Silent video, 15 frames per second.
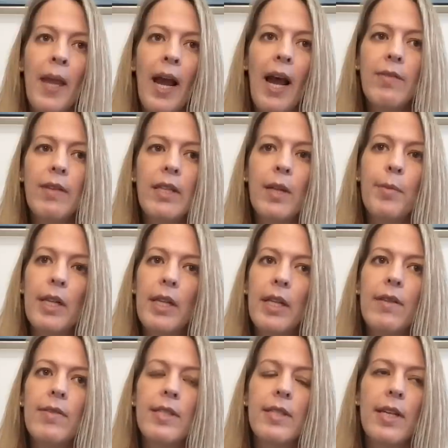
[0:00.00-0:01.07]
having the
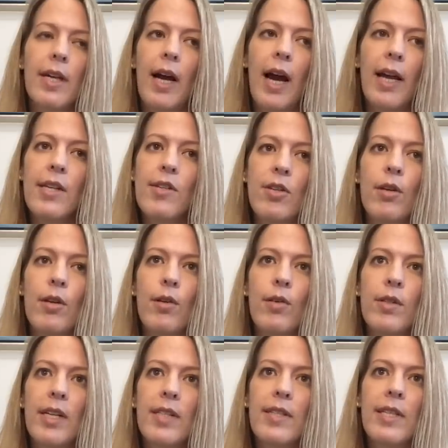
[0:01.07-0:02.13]
beliefs I do
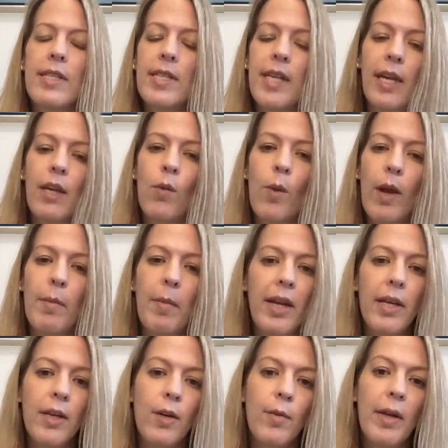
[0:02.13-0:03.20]
doesn't take away my
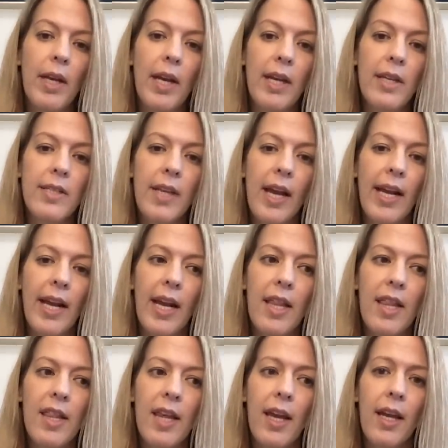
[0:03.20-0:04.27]
humanness. And
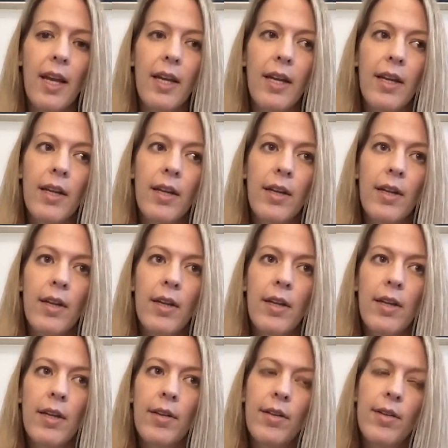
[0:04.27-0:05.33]
I think
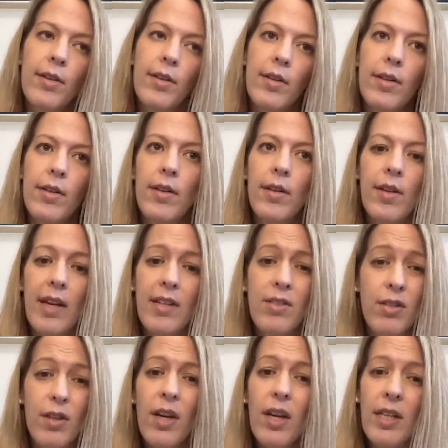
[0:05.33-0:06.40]

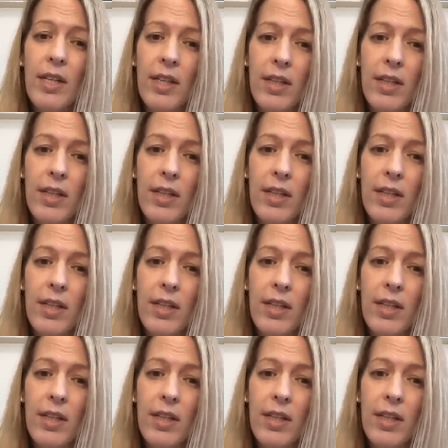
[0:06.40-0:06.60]
that's good.